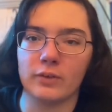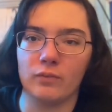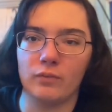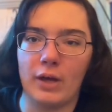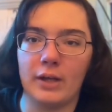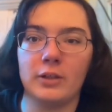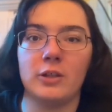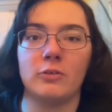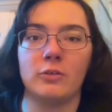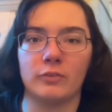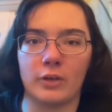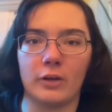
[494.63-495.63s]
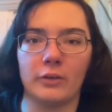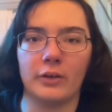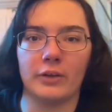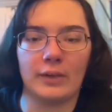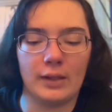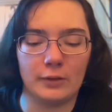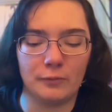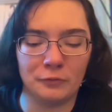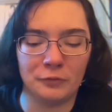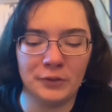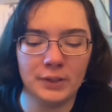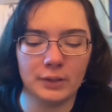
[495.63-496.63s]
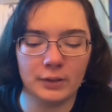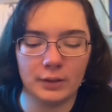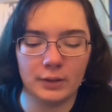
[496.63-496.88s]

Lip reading: the value of color that you want.